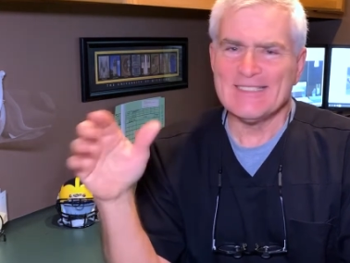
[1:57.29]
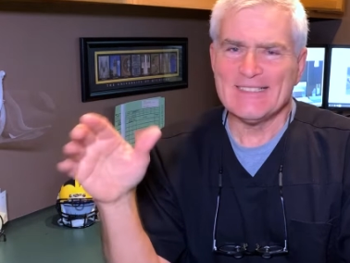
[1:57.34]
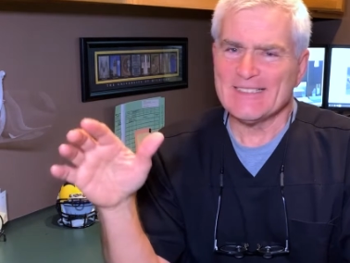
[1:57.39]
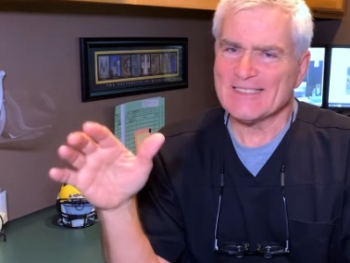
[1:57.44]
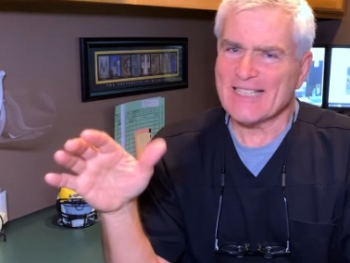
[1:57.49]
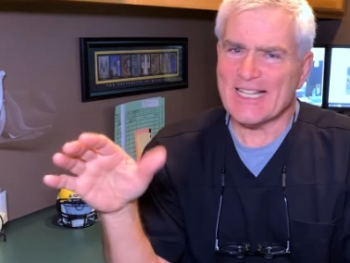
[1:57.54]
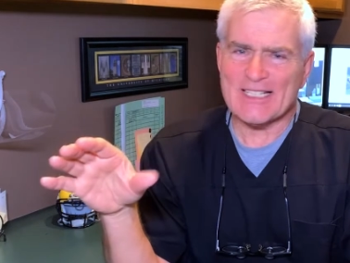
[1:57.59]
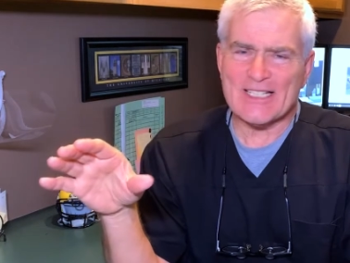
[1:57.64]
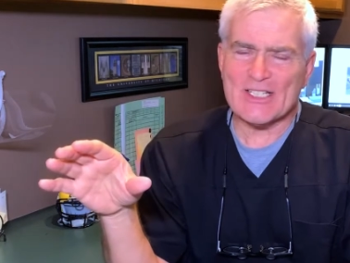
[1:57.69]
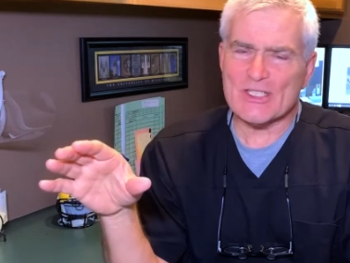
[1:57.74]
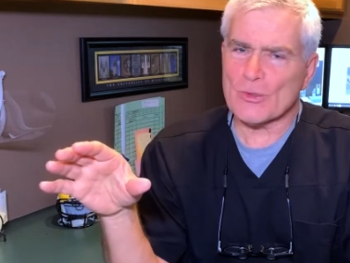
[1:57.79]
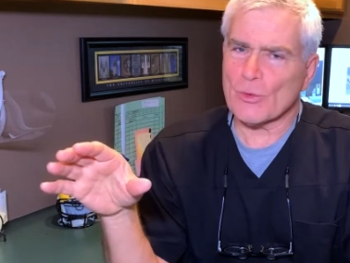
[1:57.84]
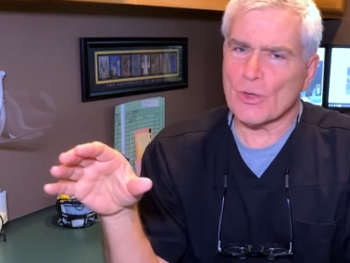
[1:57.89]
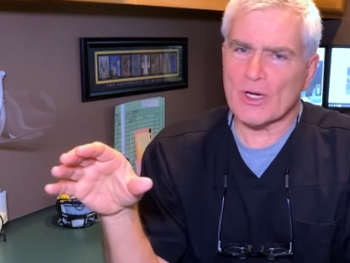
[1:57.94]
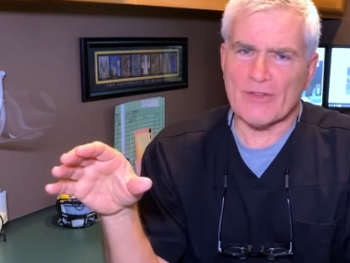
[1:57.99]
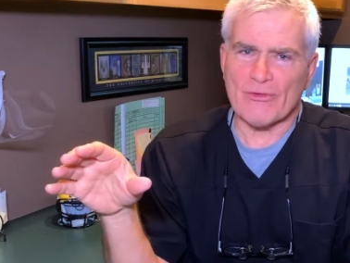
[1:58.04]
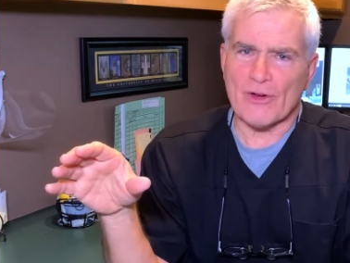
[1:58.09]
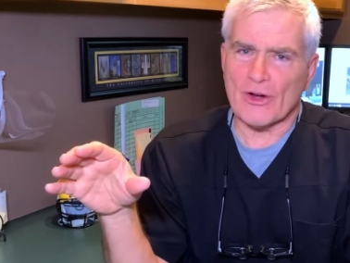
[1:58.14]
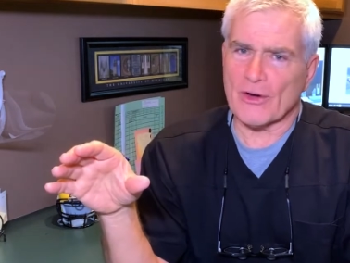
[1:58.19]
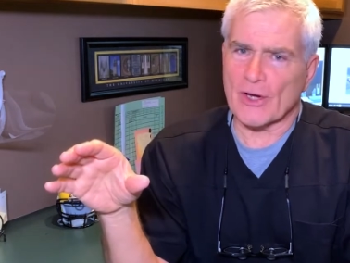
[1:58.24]
That doesn't
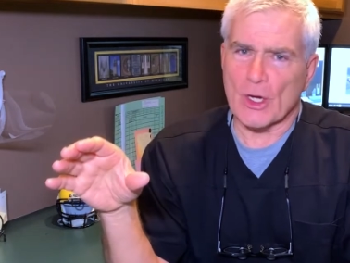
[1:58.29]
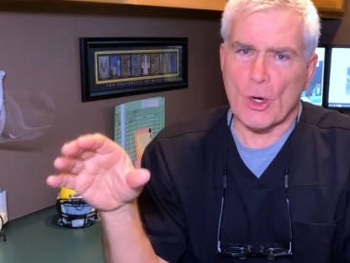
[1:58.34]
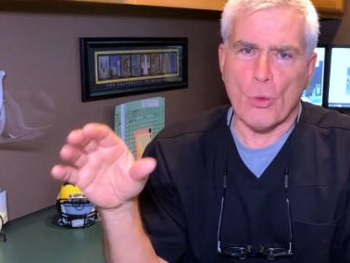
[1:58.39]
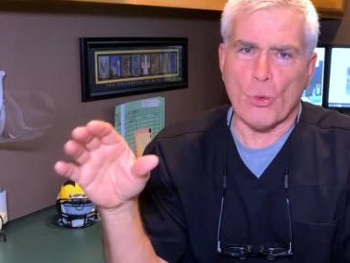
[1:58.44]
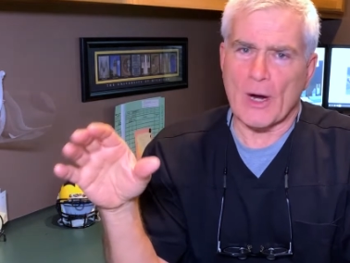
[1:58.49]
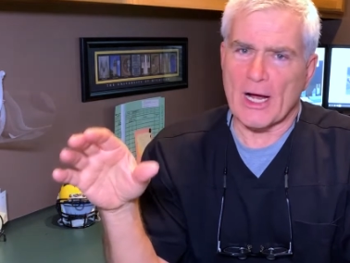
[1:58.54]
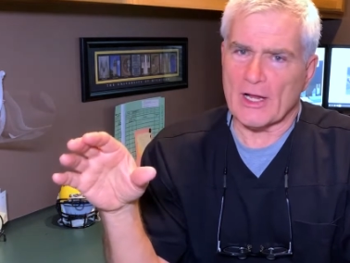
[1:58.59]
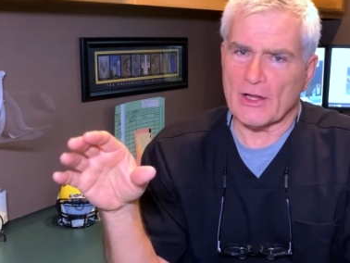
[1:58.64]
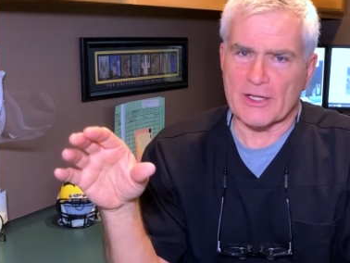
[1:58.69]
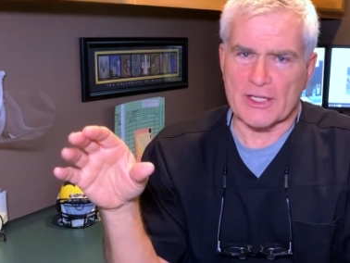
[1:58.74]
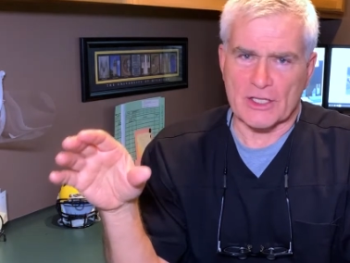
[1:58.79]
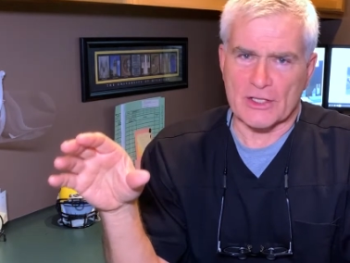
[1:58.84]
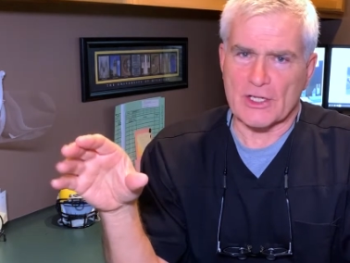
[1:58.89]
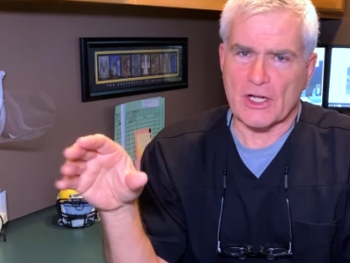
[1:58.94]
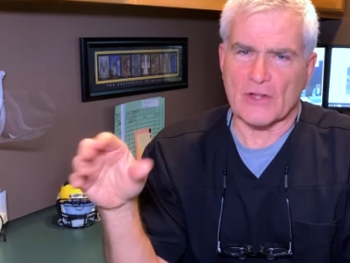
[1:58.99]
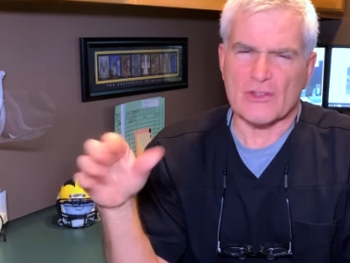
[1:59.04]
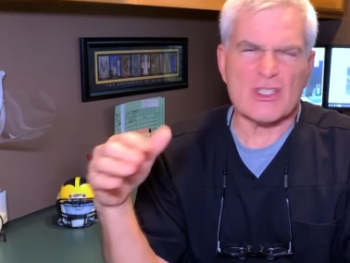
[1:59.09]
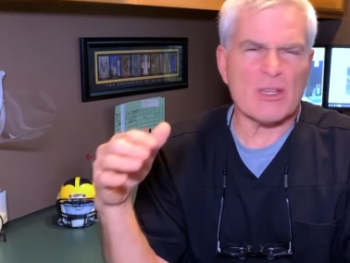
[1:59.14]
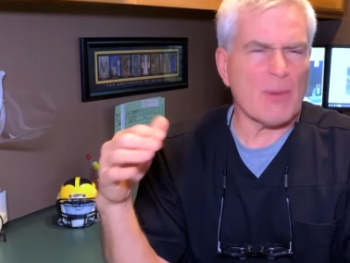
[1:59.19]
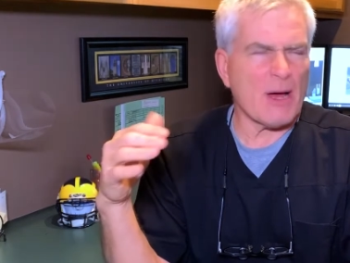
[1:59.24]
work very well in
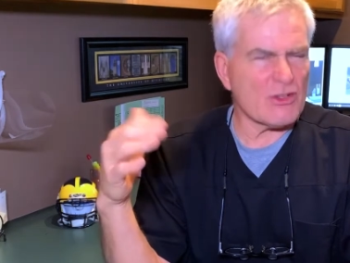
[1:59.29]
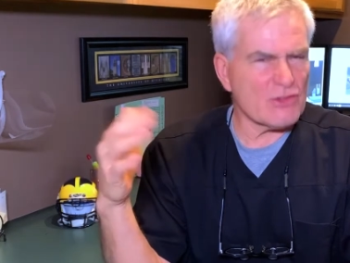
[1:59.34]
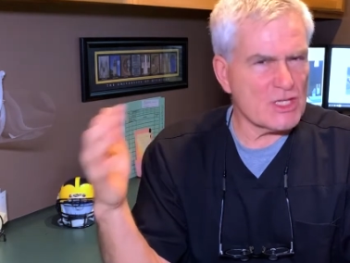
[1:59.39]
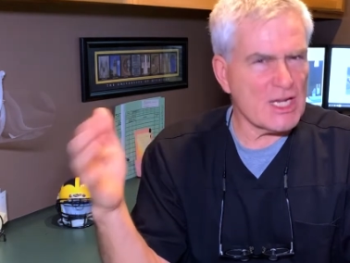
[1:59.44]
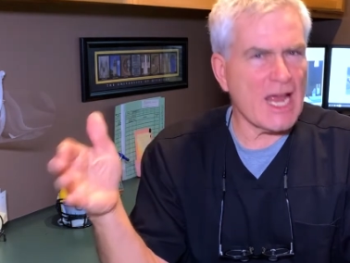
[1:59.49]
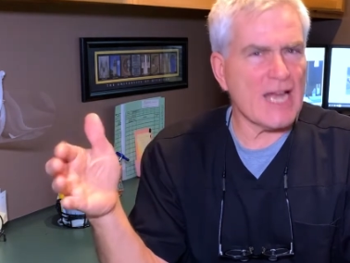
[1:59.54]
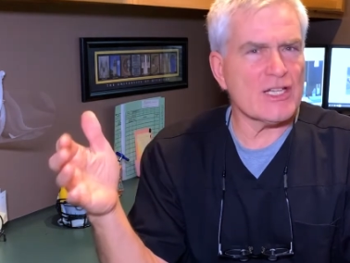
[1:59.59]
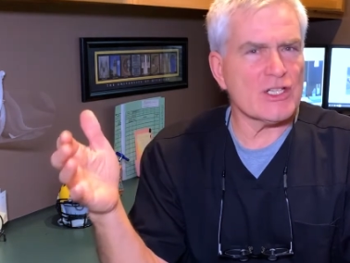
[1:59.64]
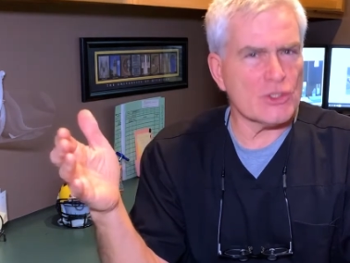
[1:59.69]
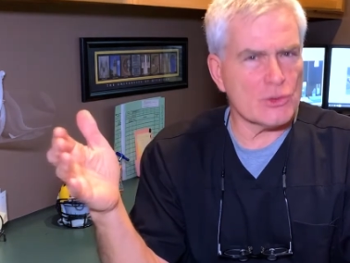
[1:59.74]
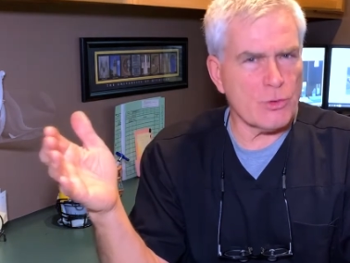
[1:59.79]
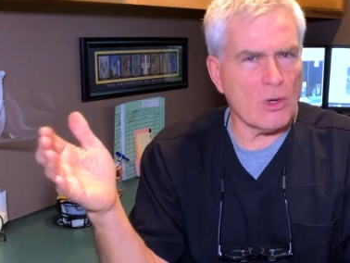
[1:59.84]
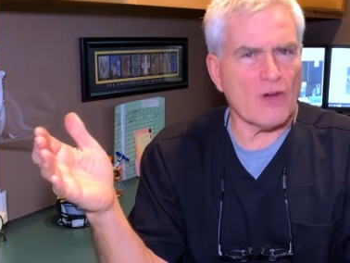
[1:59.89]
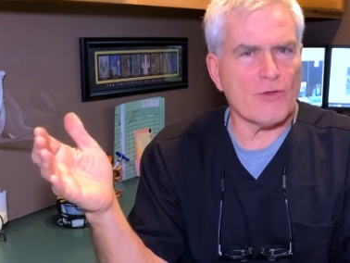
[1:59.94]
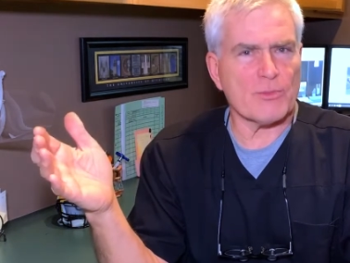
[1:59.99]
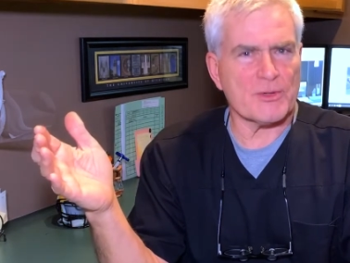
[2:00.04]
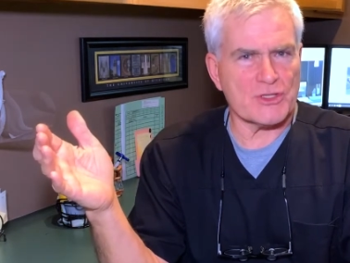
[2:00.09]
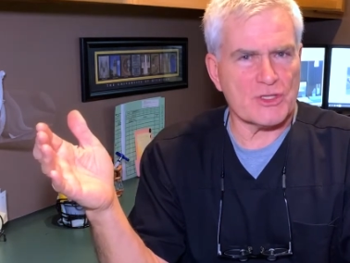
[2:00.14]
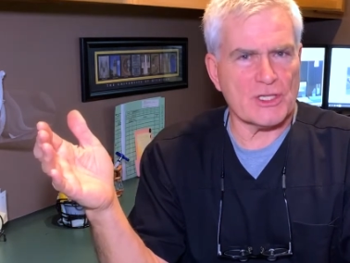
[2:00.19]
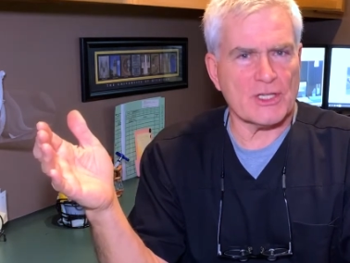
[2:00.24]
adults, about 10 to
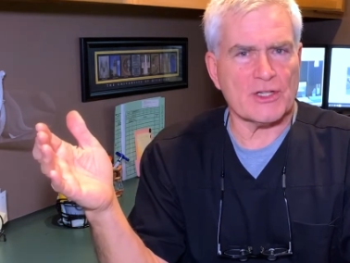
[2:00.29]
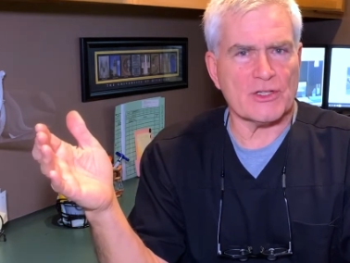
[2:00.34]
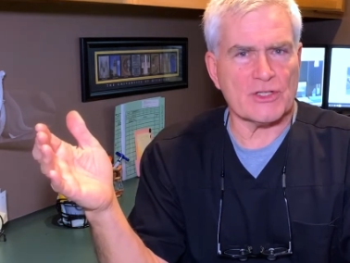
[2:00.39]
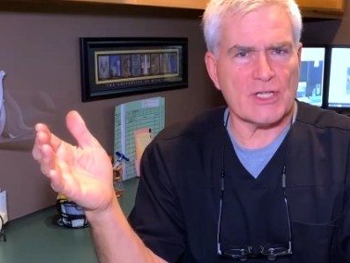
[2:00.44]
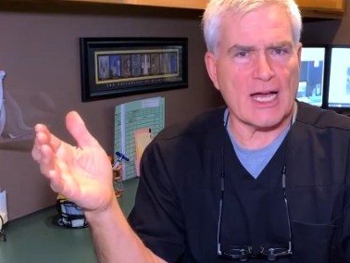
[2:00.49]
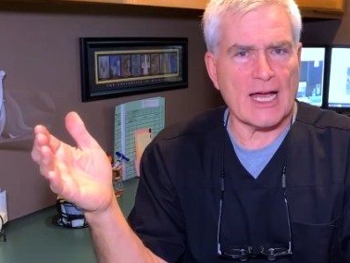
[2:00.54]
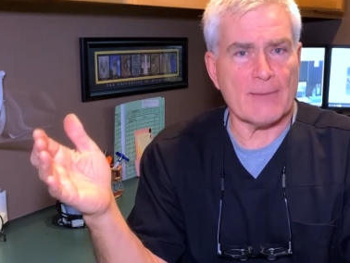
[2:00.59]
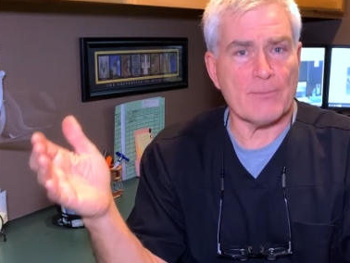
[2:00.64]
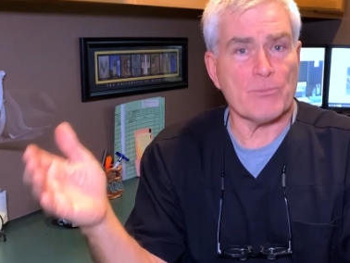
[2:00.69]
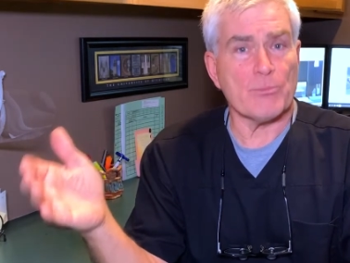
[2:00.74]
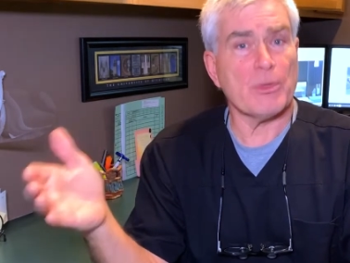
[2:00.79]
12% of the time.